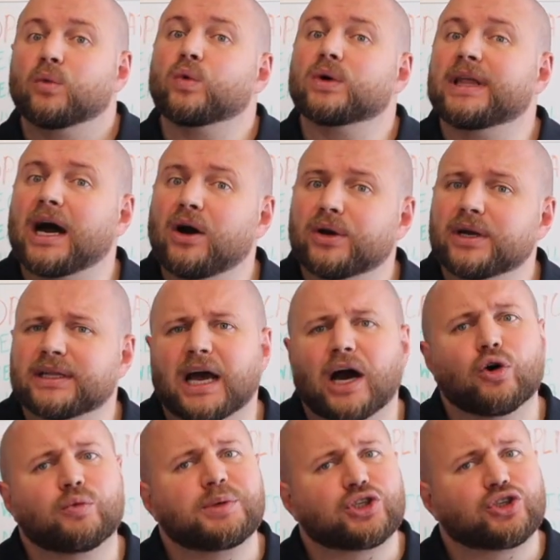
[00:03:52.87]
Without it,
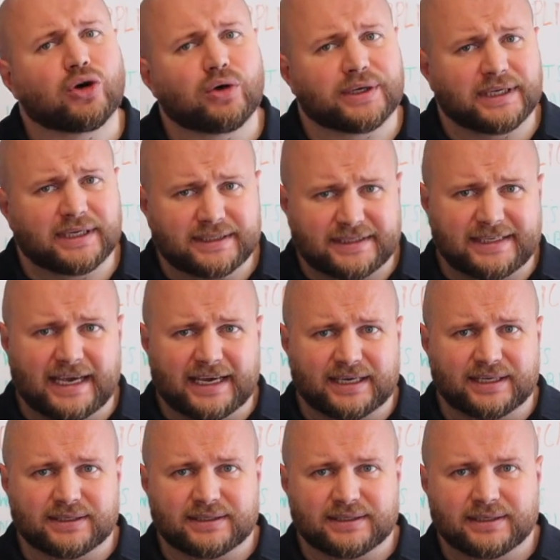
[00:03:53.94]
I will be choking in
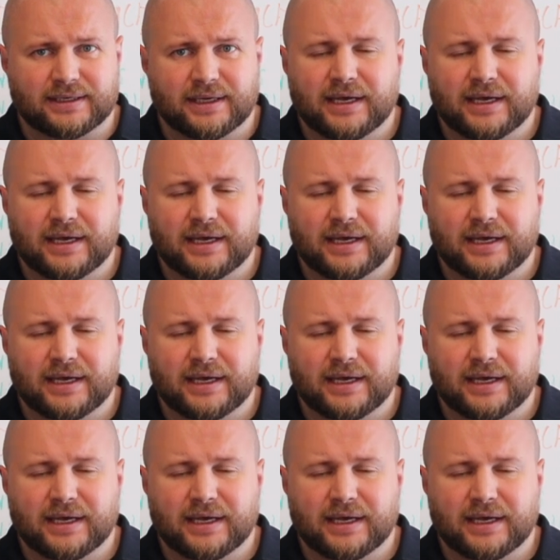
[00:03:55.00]
seconds.